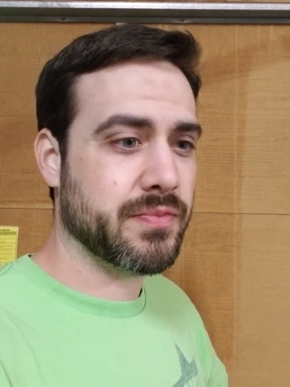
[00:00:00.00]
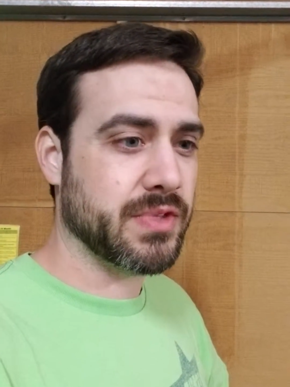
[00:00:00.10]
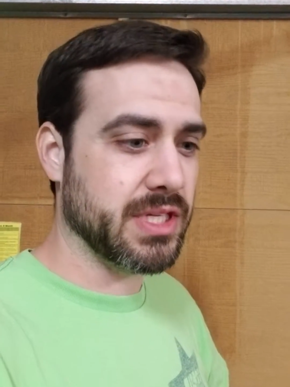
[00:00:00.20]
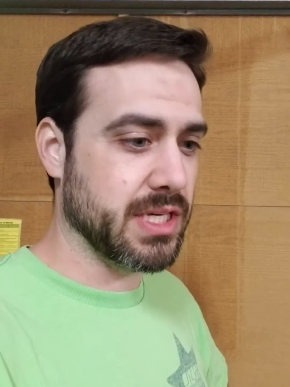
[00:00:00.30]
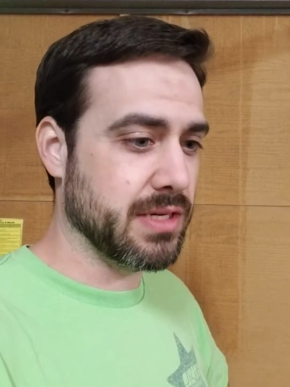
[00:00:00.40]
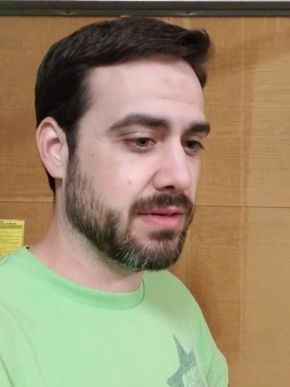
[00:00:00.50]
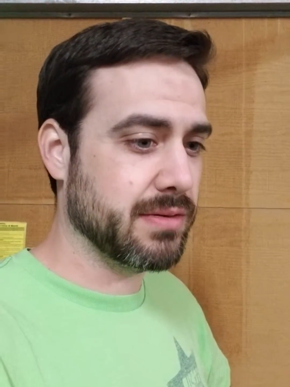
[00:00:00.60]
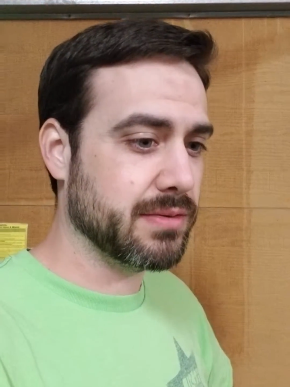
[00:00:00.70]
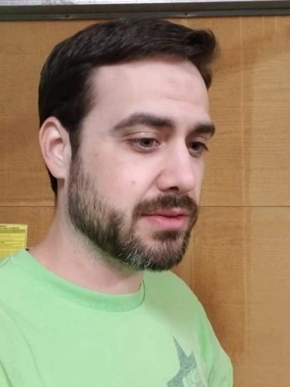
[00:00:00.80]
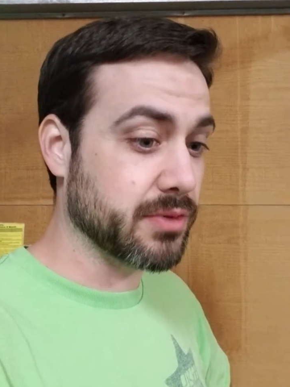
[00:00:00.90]
the
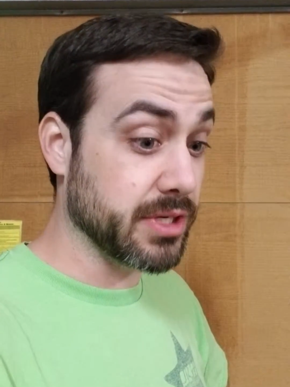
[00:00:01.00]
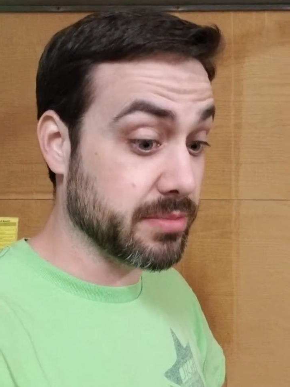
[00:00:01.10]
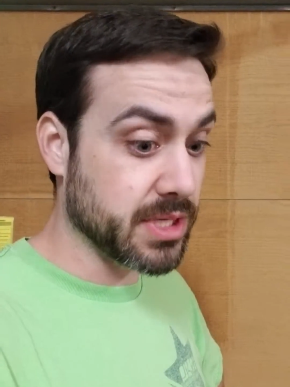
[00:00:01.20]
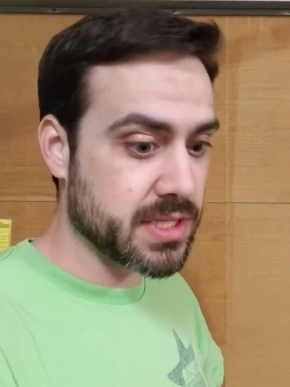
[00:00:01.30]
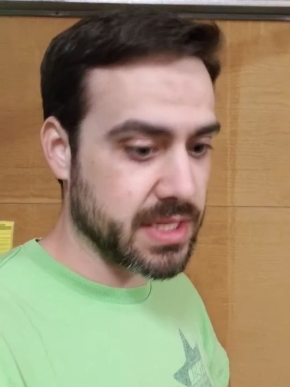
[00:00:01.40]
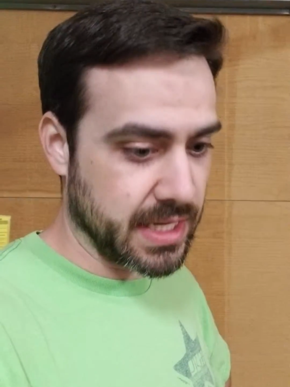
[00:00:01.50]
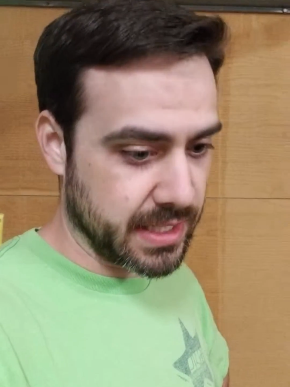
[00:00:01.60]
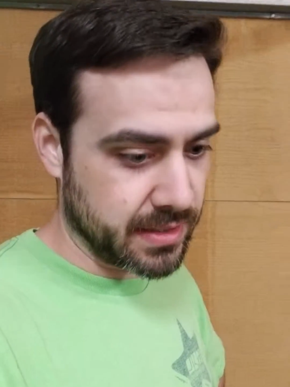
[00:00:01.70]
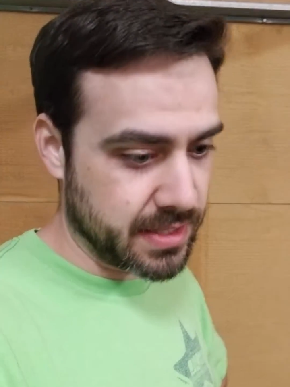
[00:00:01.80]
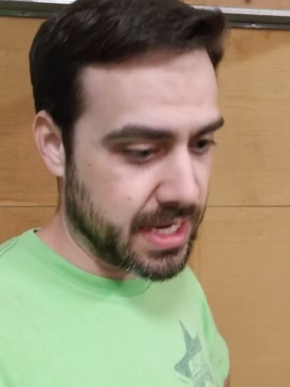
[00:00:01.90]
green
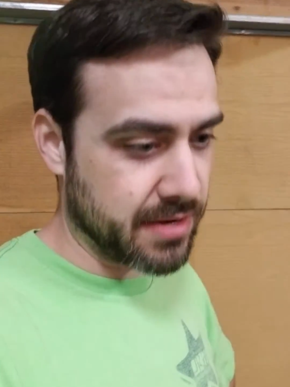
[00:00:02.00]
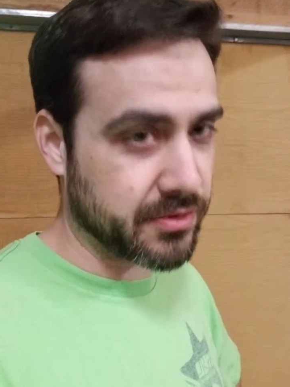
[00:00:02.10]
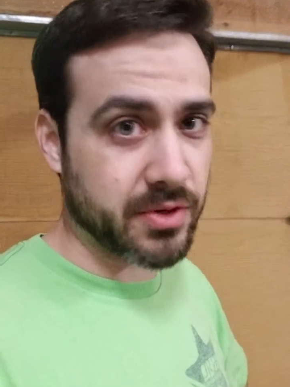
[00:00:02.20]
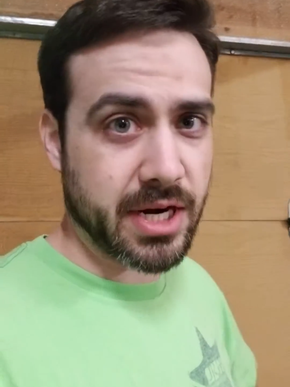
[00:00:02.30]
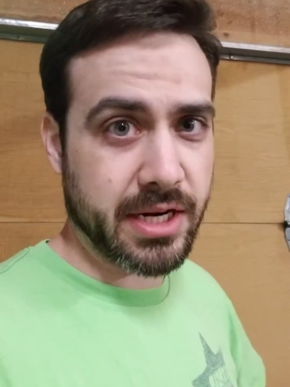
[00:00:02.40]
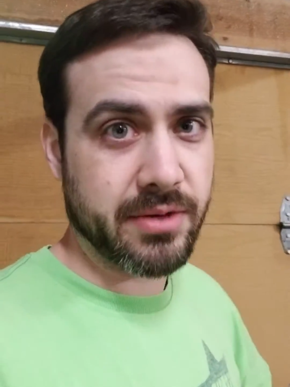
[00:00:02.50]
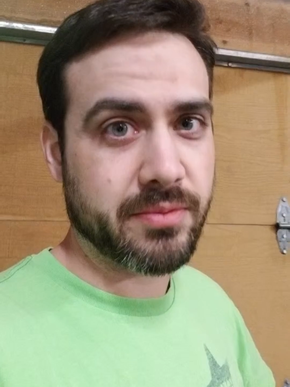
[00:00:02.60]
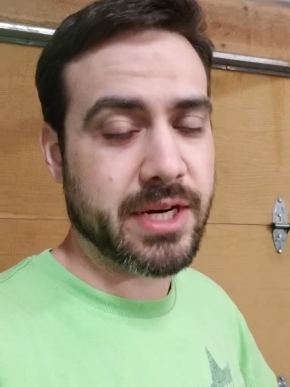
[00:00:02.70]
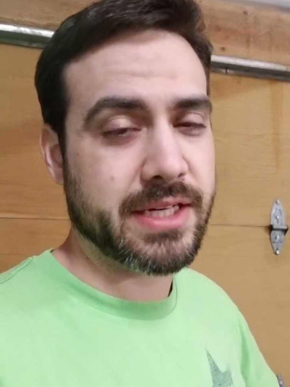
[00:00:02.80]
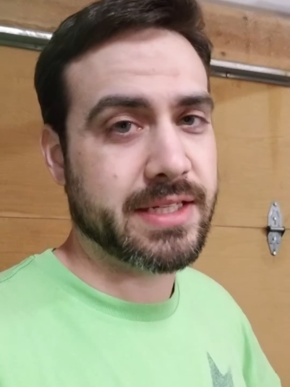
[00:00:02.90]
Mustang after I
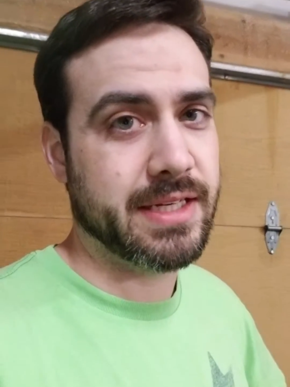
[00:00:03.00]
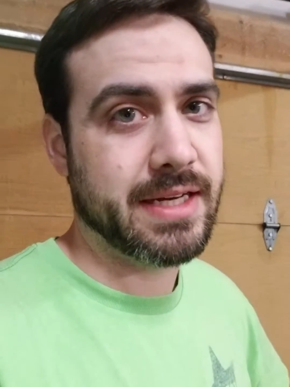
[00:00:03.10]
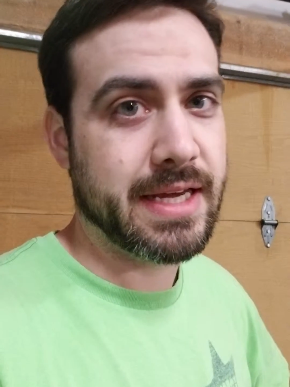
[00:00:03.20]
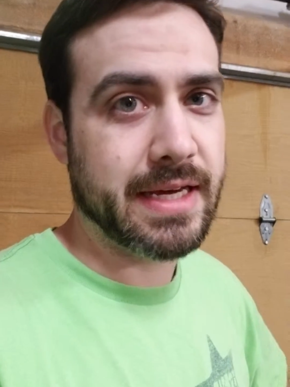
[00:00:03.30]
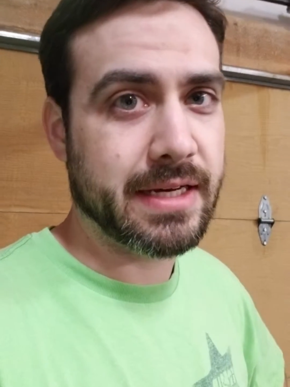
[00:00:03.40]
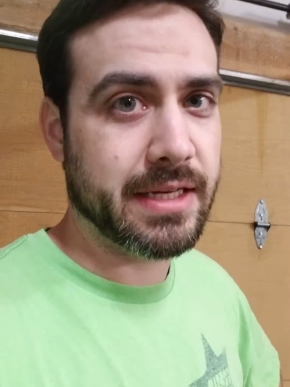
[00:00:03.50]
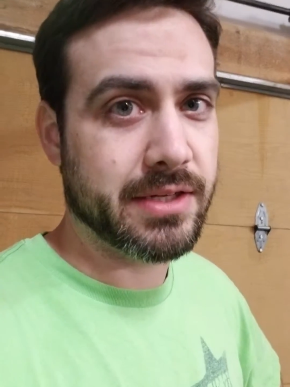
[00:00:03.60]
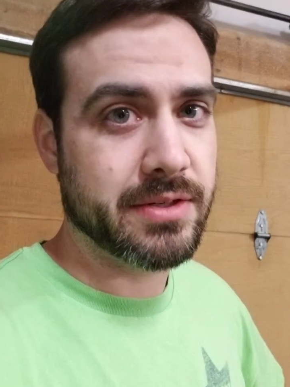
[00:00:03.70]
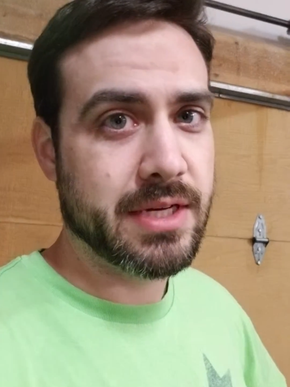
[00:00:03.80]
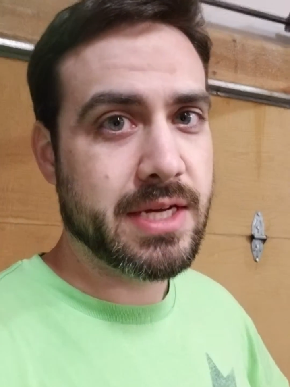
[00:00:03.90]
wrecked it at
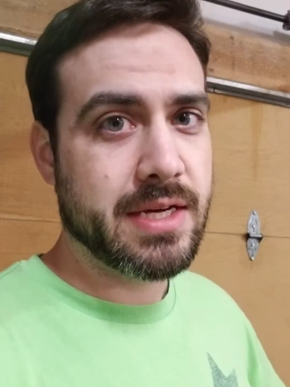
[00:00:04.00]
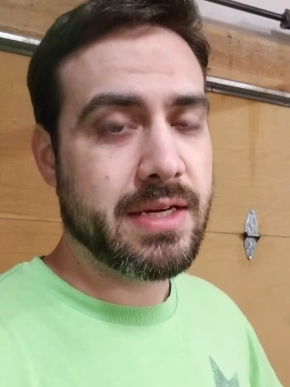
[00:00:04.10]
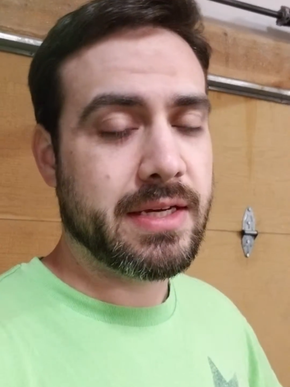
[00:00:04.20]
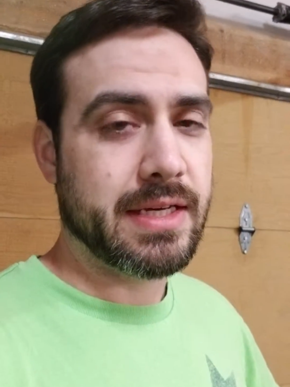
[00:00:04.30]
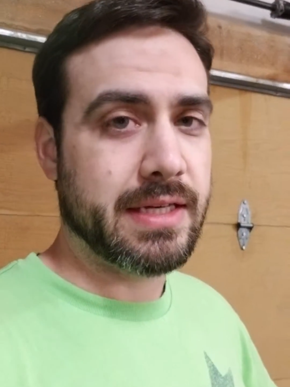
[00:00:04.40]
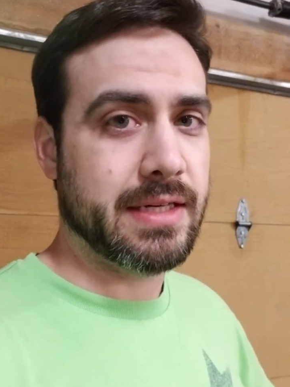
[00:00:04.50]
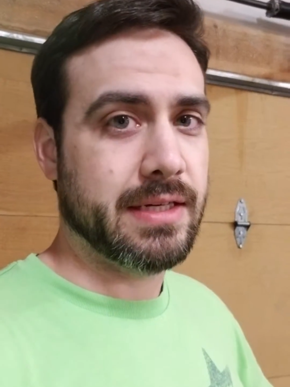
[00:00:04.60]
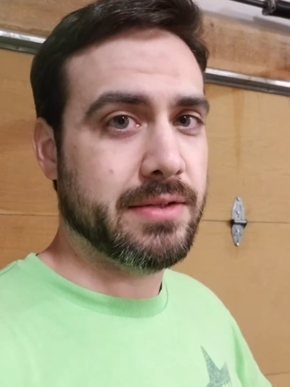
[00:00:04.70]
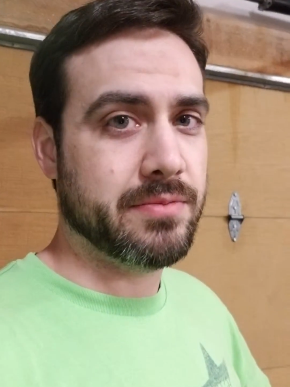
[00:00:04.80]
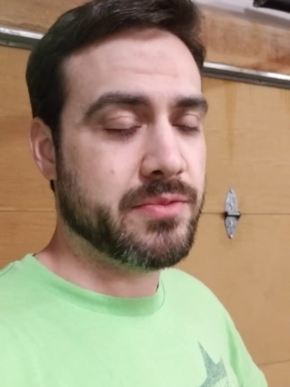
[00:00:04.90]
a